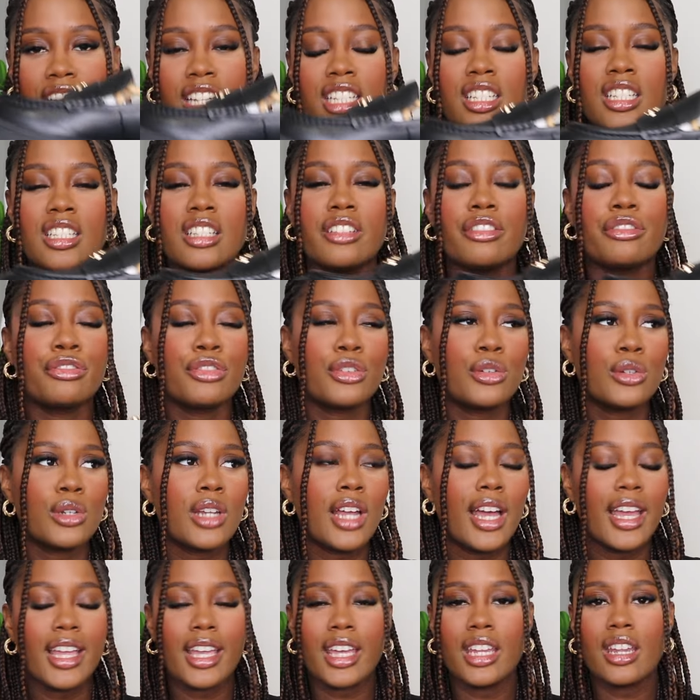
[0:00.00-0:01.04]
It doesn't feel
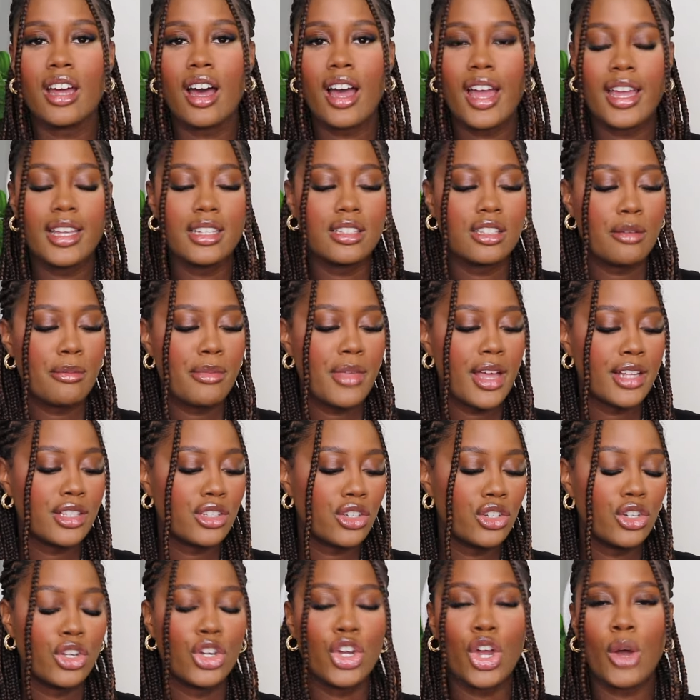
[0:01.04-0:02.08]
like an item
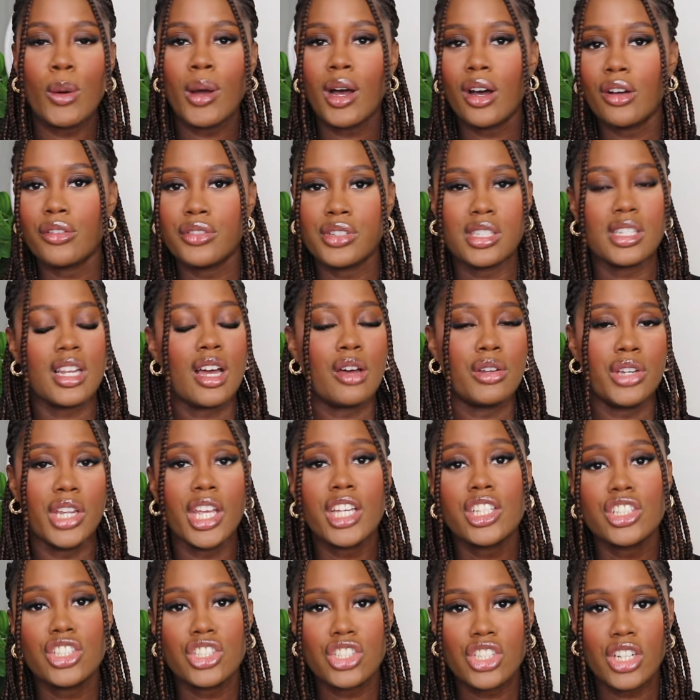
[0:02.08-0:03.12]
that's going to go out of style
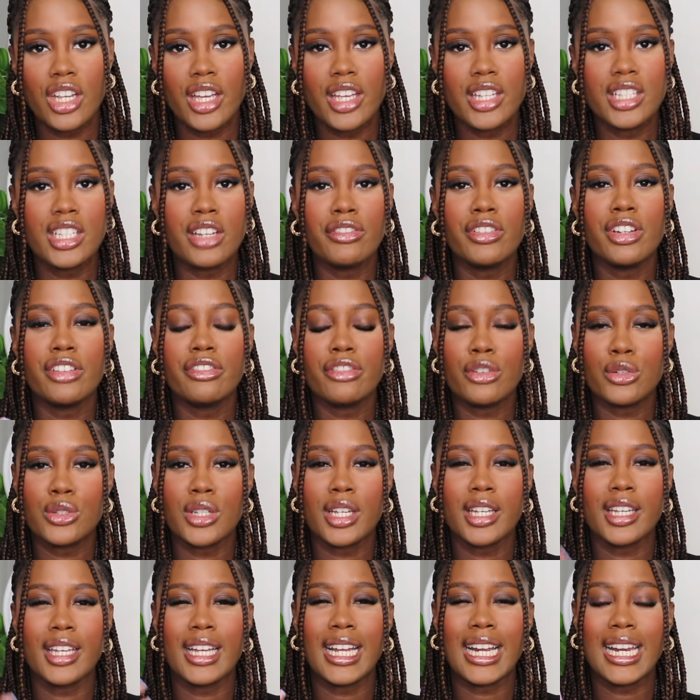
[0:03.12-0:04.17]
next year. It definitely feels
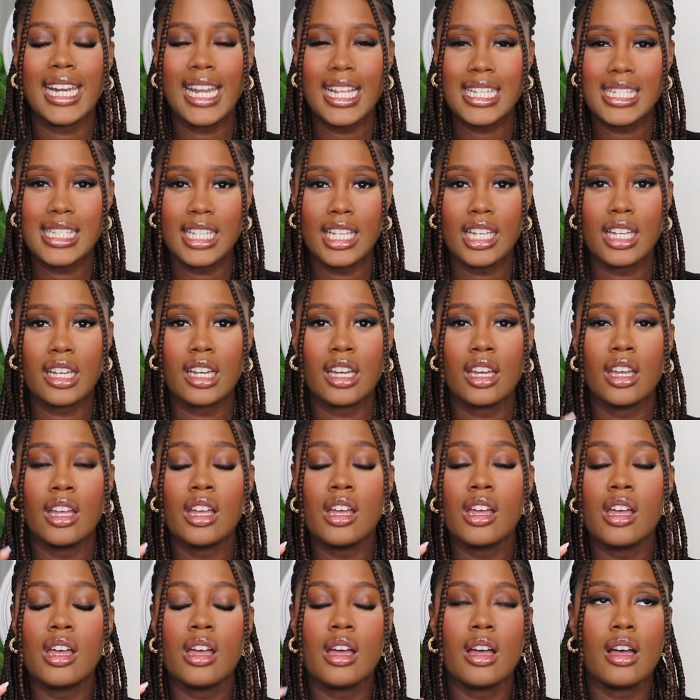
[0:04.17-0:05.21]
like a classic
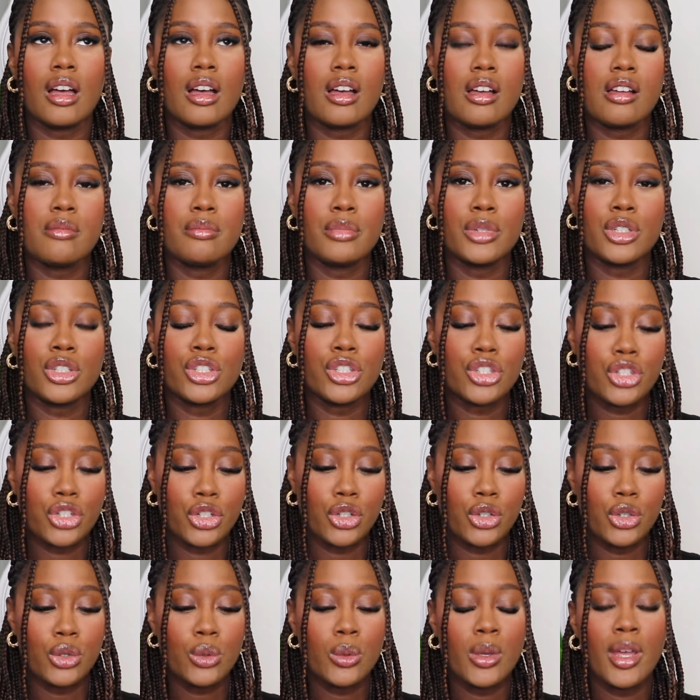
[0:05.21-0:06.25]
um,
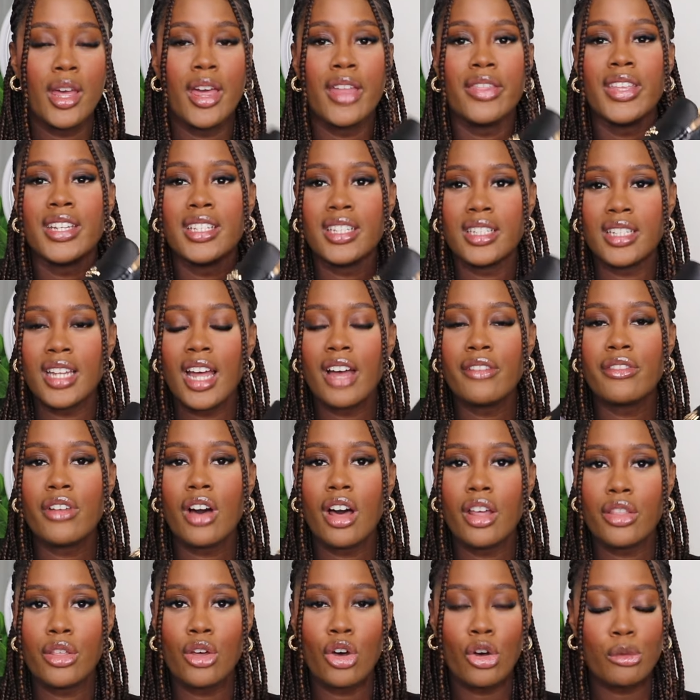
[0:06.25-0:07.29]
shoe. They did have
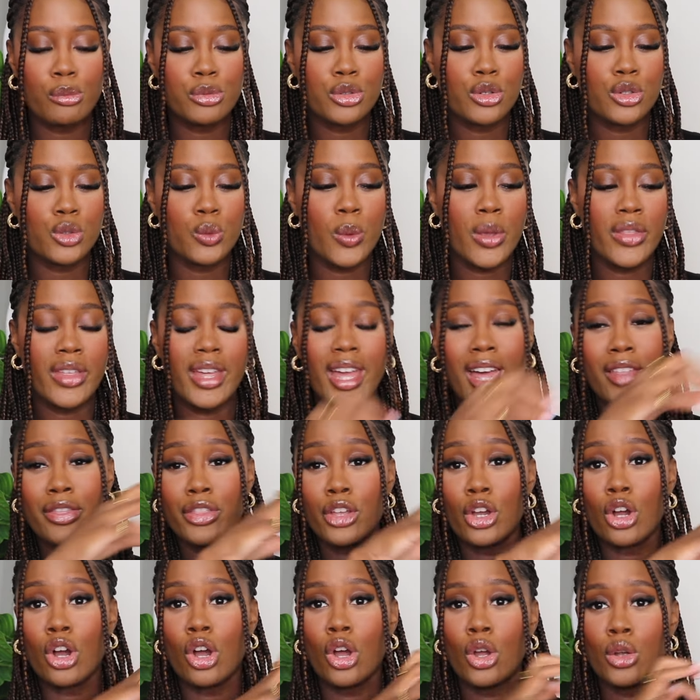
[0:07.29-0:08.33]
other options where they had
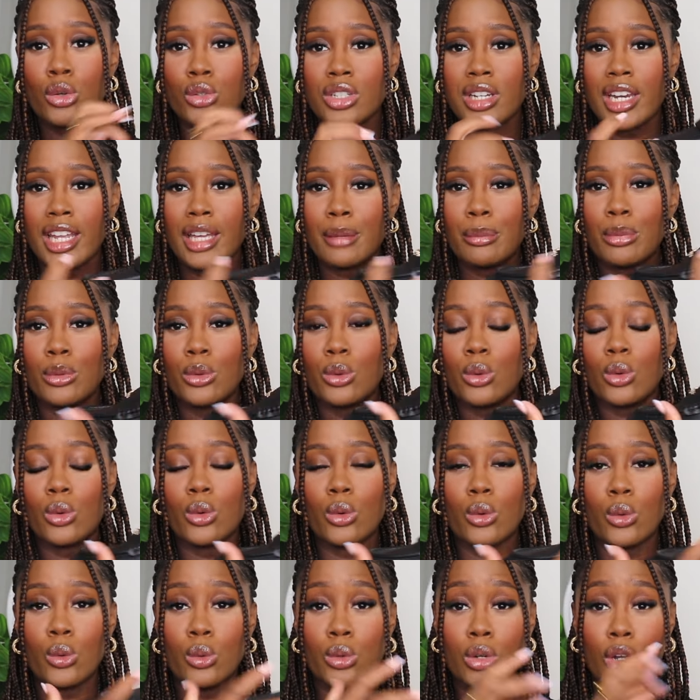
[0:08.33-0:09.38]
the Coach
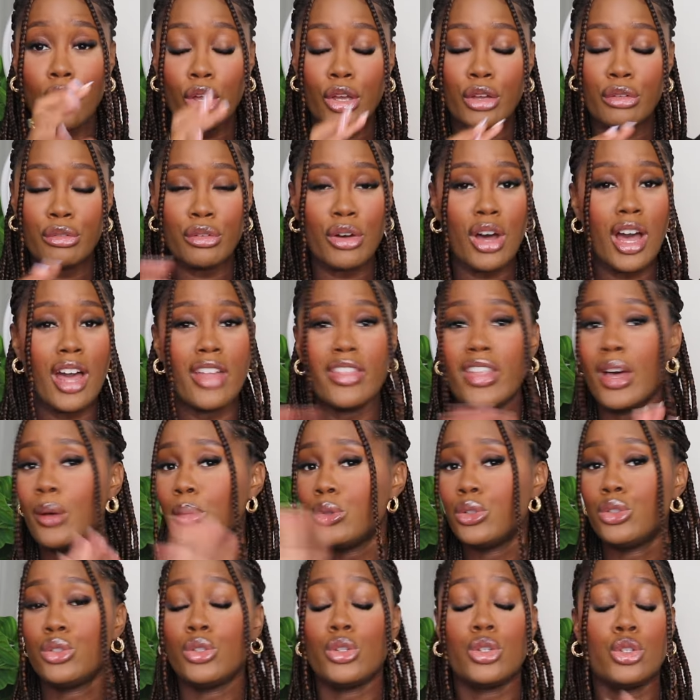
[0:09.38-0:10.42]
label all over and that
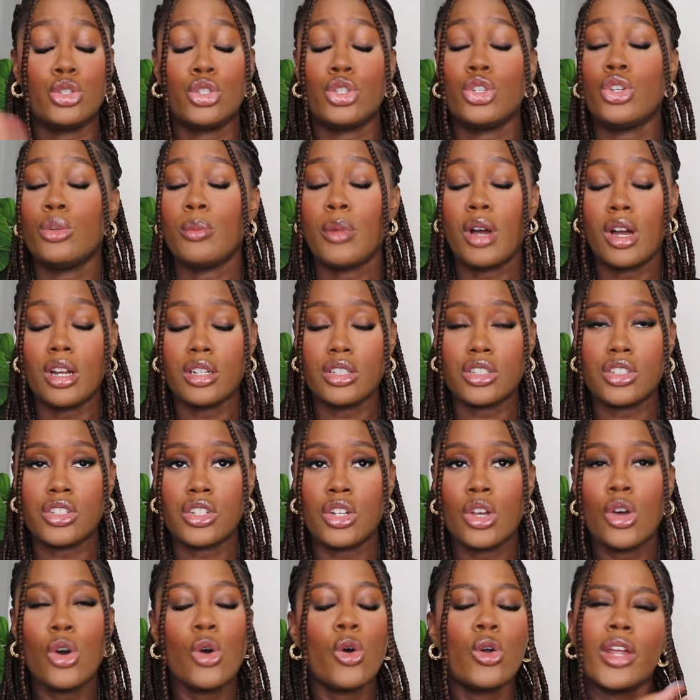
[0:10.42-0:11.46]
was doing too
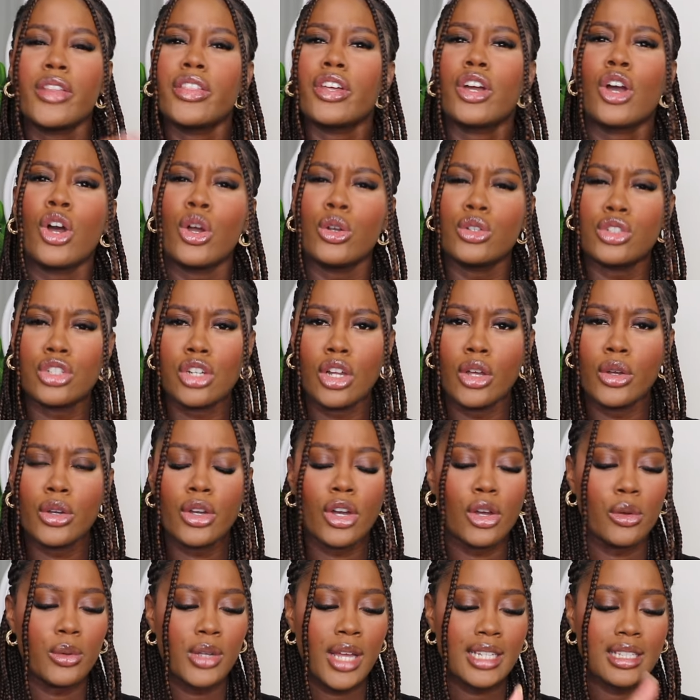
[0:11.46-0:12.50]
much. Or like the Coach
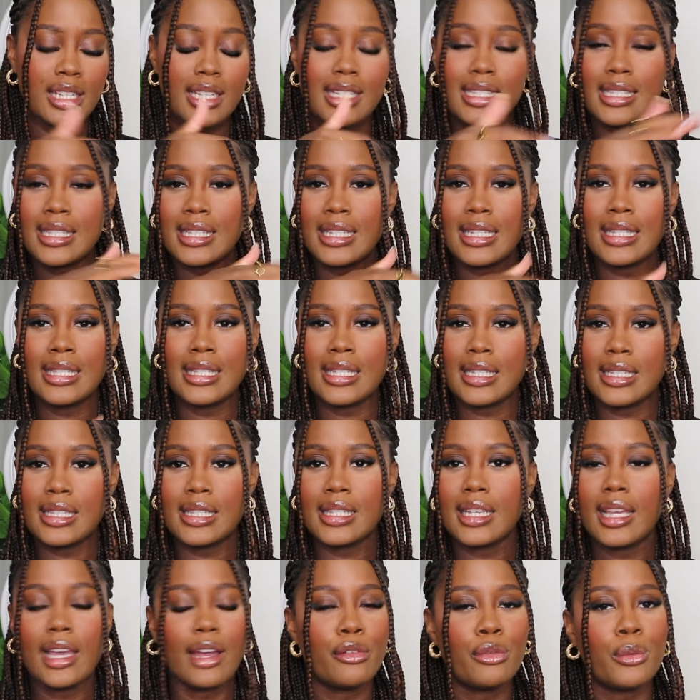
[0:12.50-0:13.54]
logo, it had like
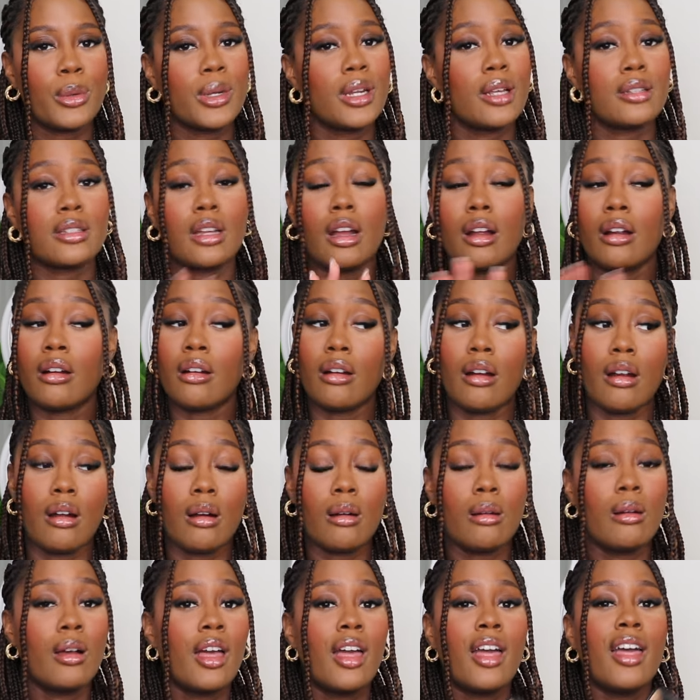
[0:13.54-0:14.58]
CCC ever and I was like,
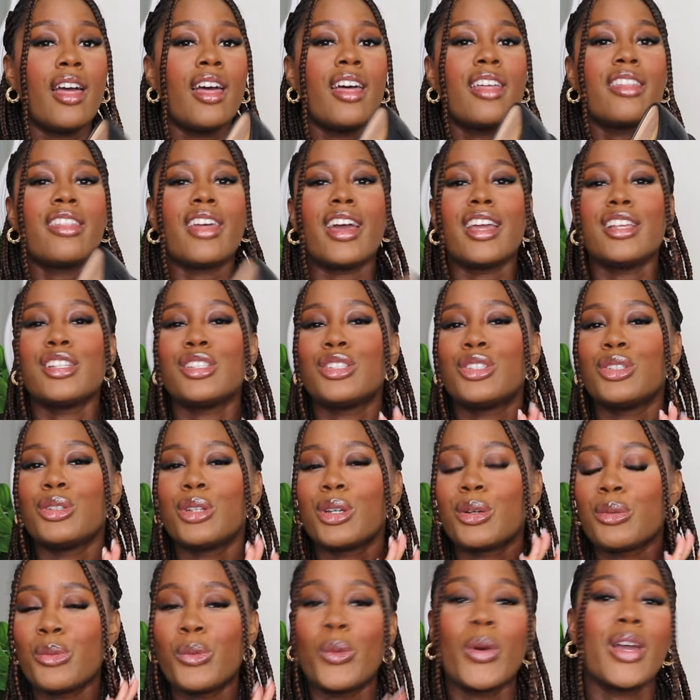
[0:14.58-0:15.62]
girl, that is
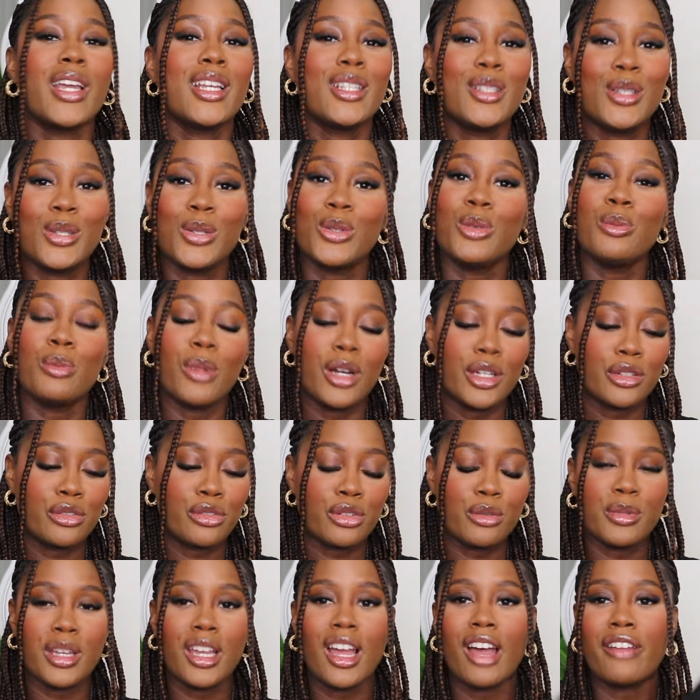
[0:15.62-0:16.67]
doing way too much
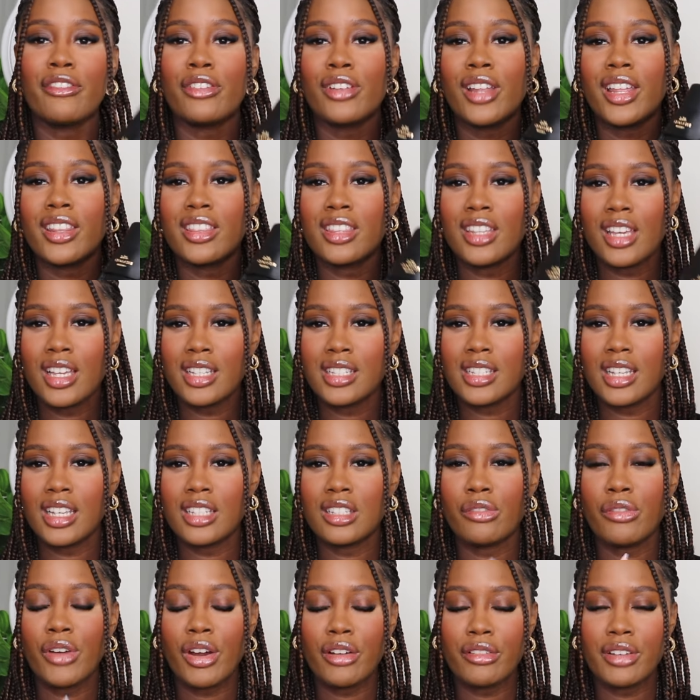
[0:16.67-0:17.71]
for me. I feel like this
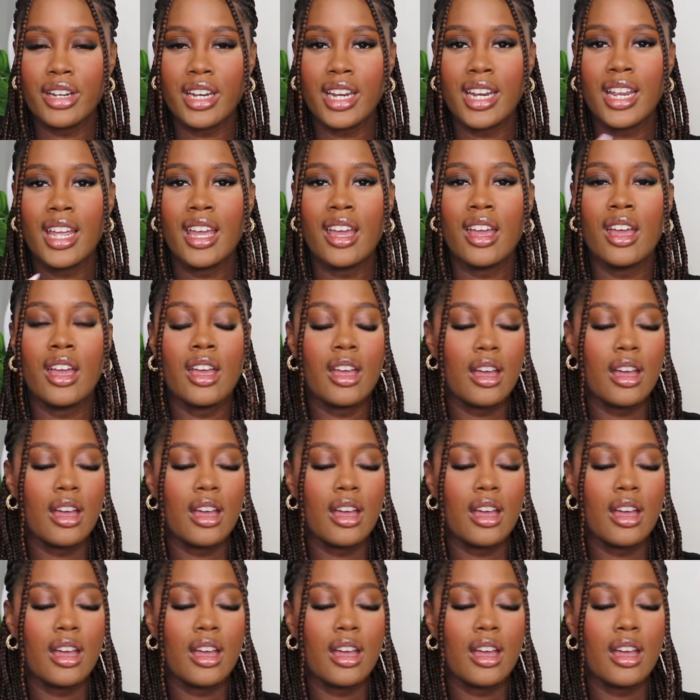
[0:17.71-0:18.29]
is a very...